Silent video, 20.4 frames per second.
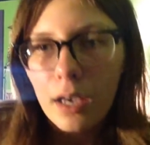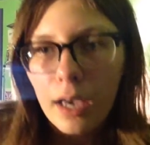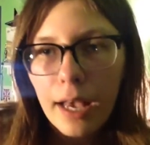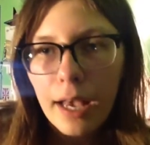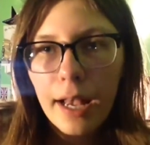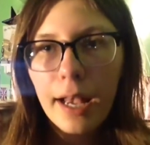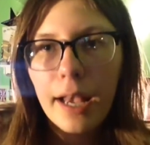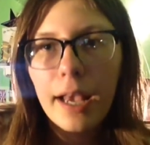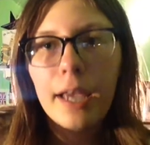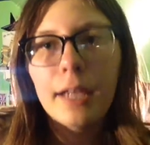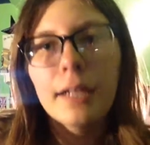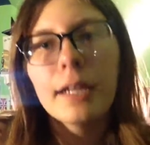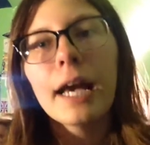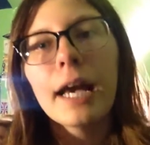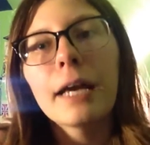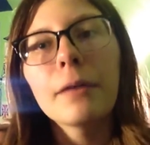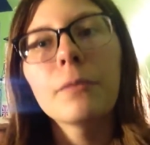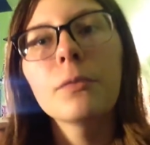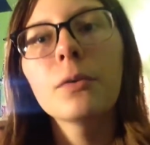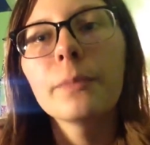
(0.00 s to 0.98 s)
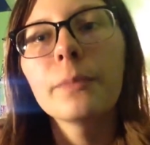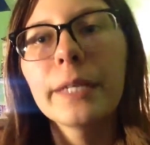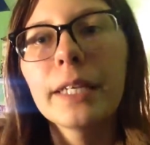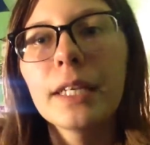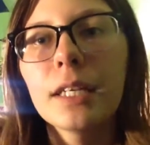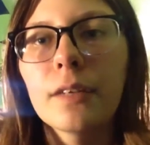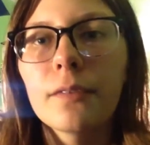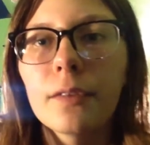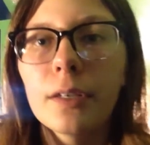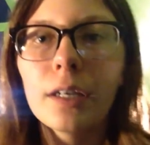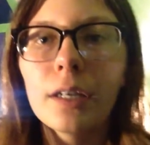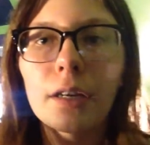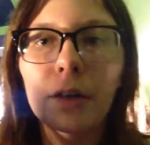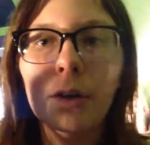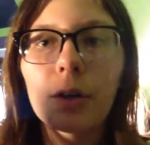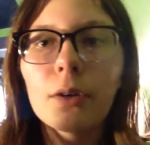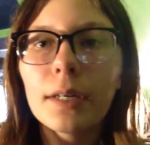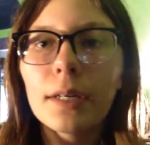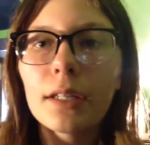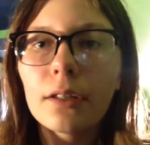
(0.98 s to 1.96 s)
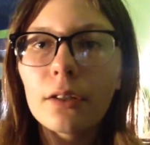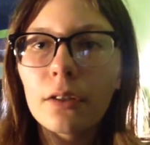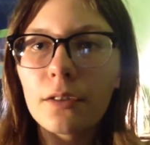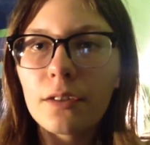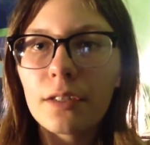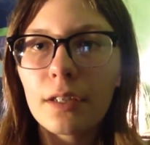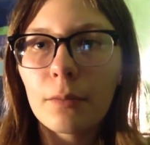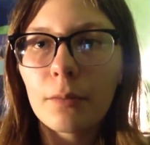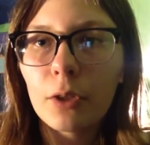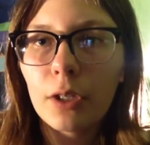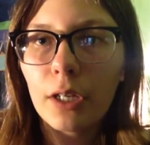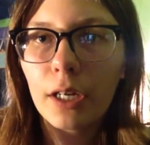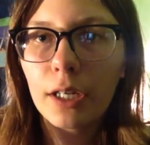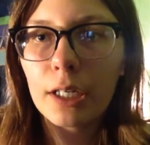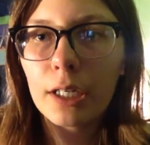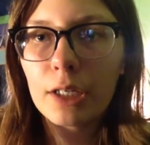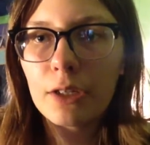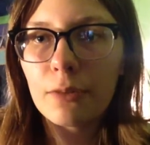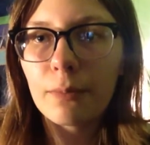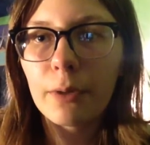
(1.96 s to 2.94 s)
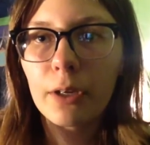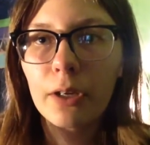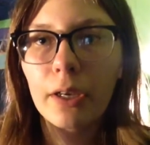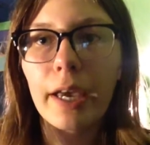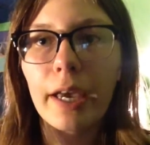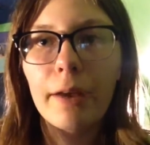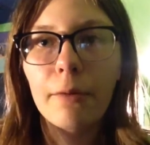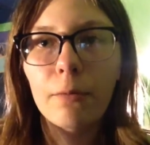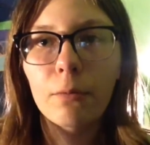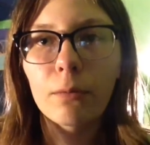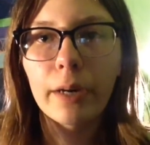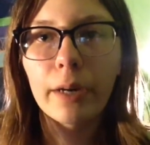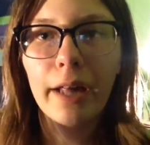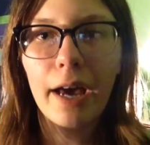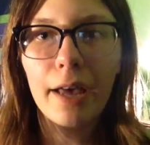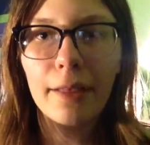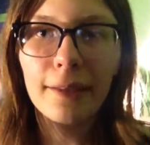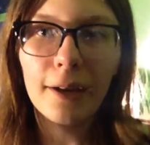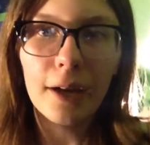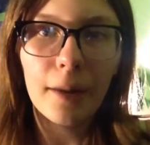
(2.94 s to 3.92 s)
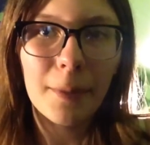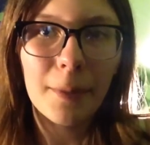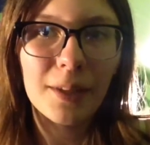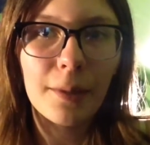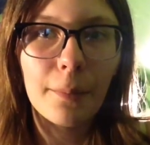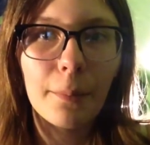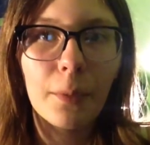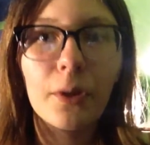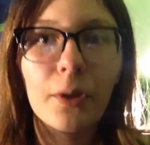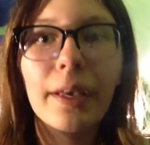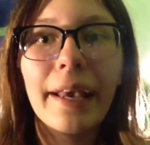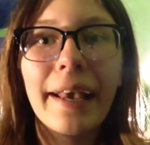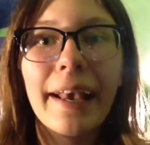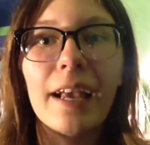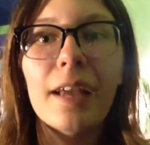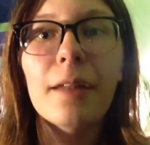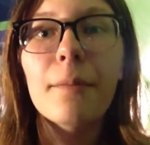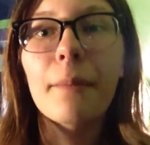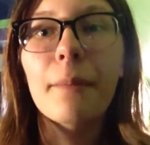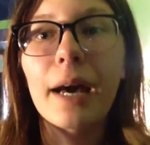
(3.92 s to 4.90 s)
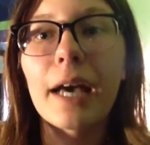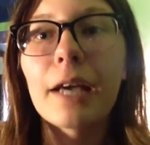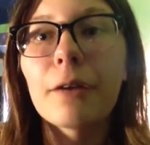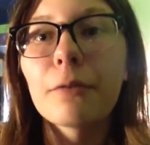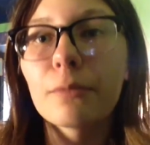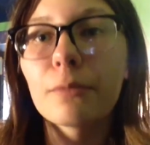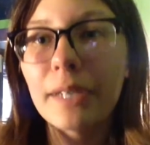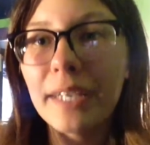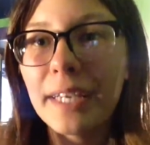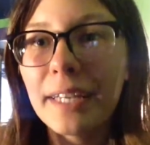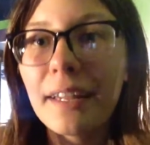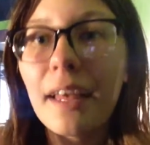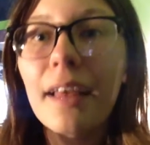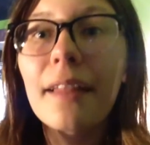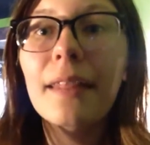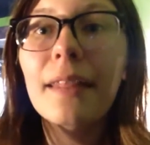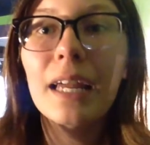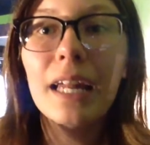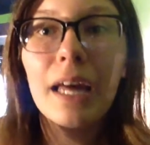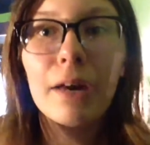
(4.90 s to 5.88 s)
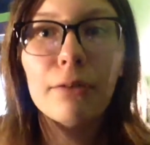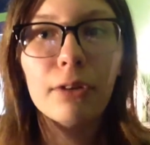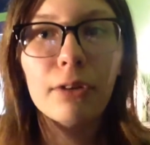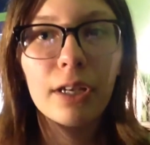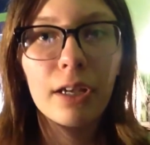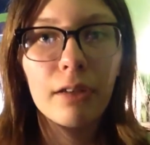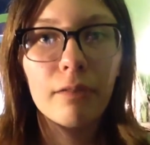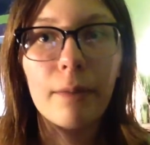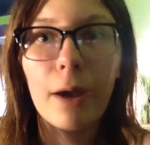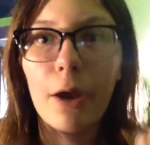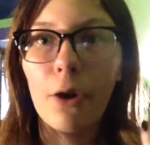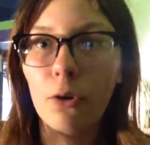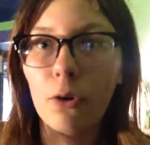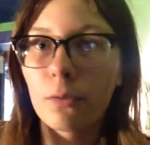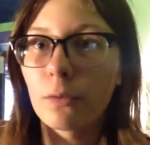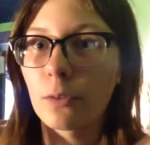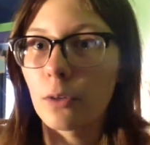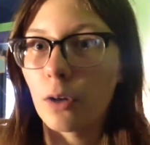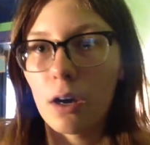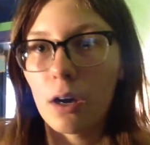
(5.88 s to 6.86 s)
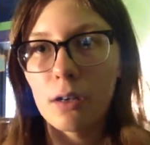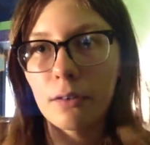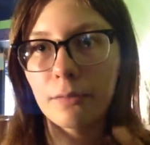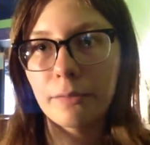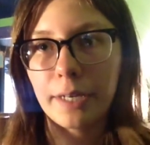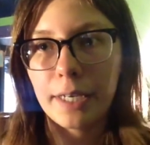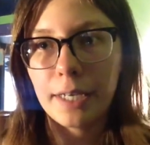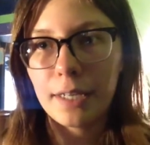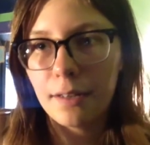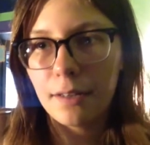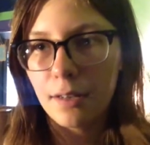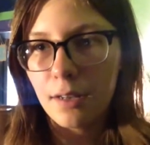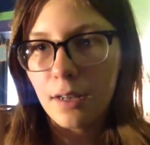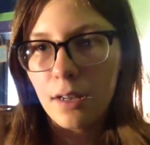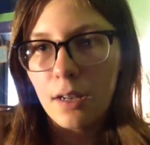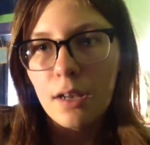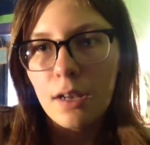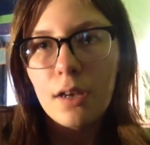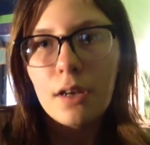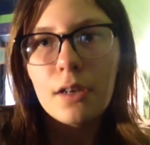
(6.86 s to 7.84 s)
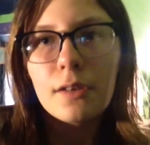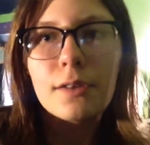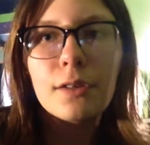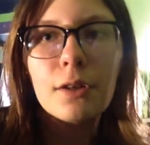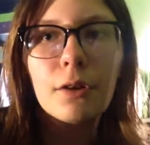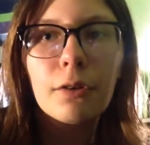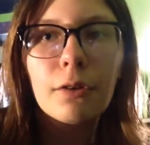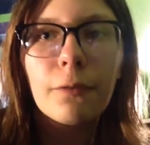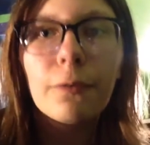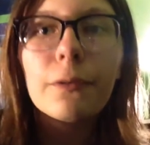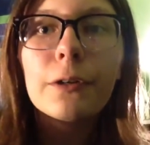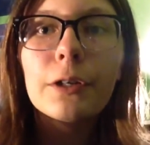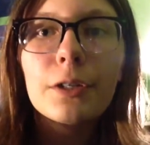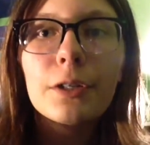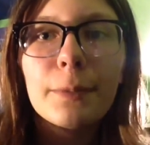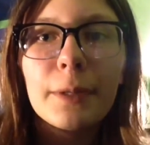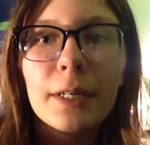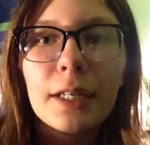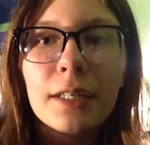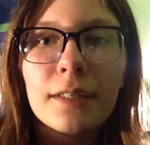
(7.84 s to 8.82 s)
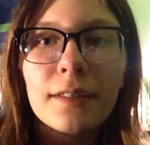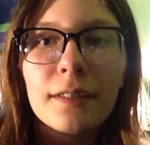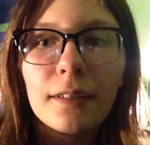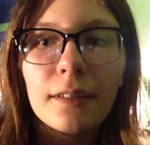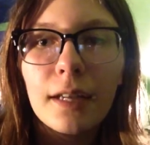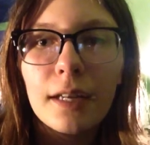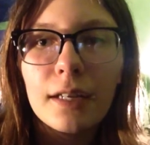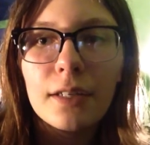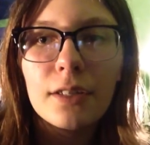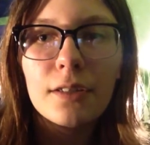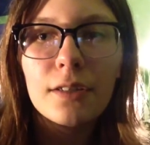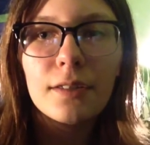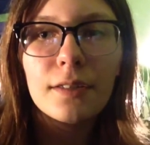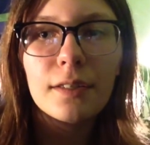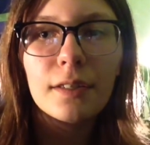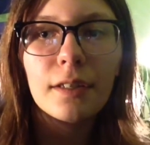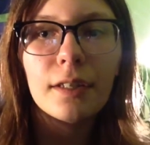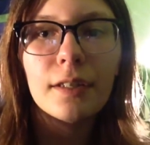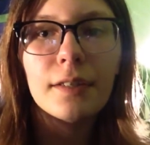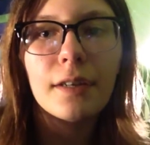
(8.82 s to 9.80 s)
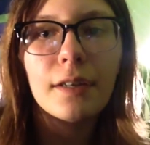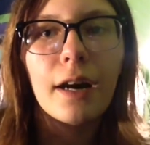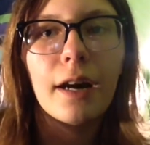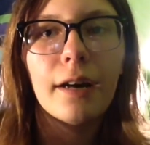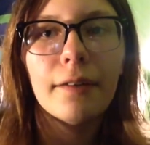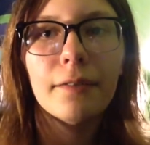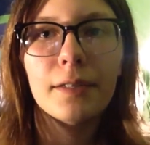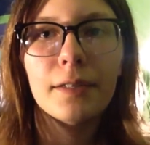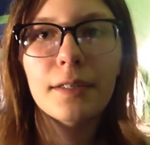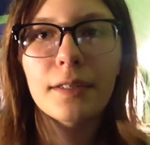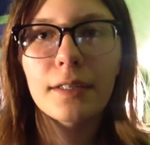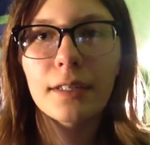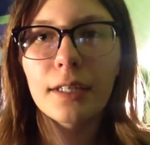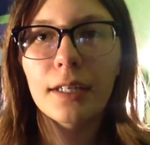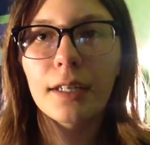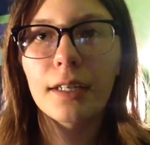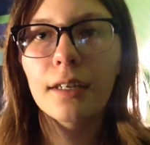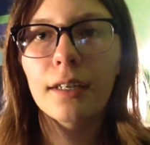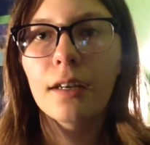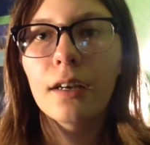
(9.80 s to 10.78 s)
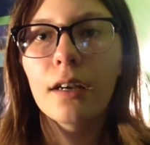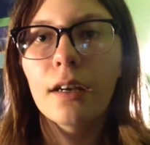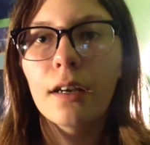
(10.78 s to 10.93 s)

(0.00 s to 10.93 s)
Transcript: And I will be giving a quick little summary on each book and what I thought about the book and my rate, and then I will give my overall rate. So the first book in the selection series, obviously,